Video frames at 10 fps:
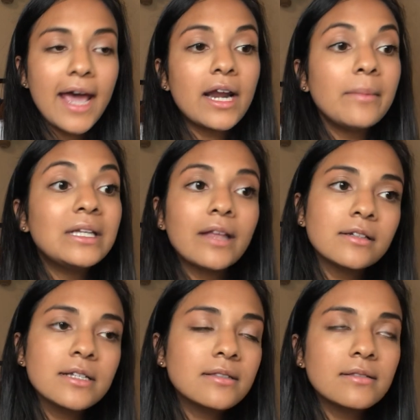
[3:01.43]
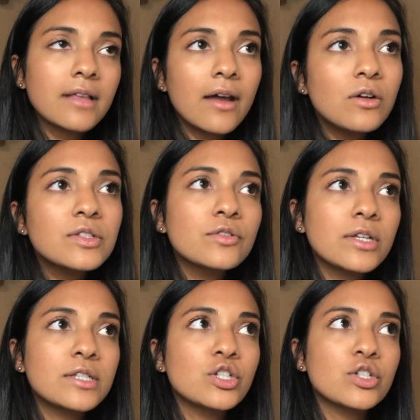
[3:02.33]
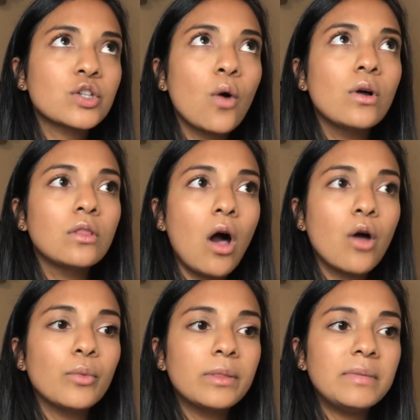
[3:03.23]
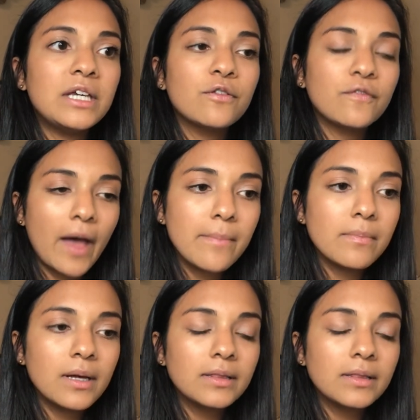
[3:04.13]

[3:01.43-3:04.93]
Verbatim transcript: And I mean, that also doesn't just go along with being femme.